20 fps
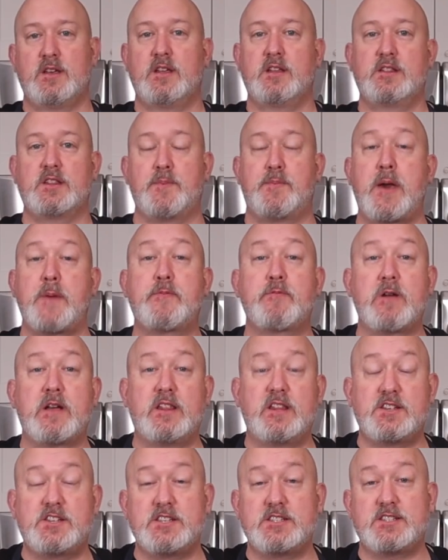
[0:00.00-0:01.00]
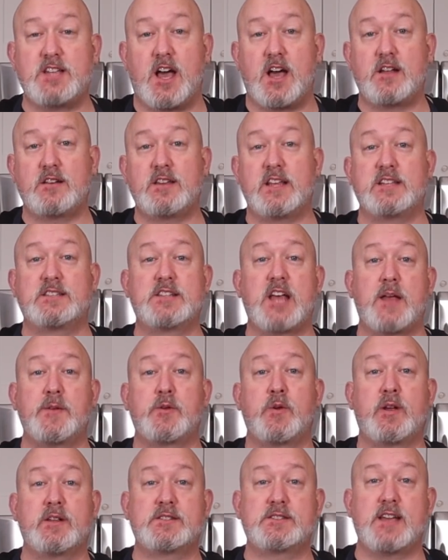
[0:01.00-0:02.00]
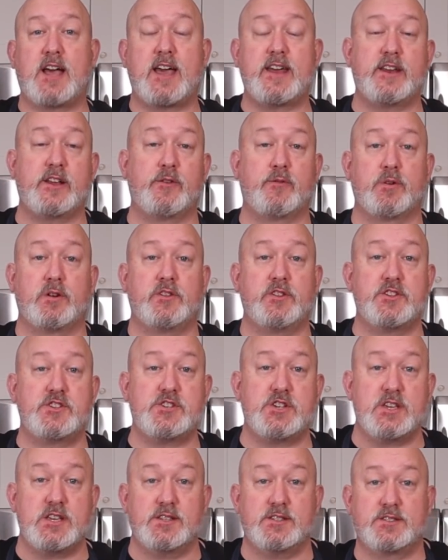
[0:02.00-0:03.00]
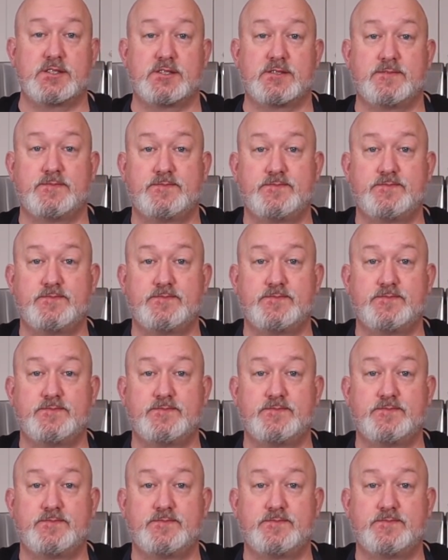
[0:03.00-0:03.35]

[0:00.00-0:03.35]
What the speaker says: The pepper relish is done. It's time to go outside and grill the cheese.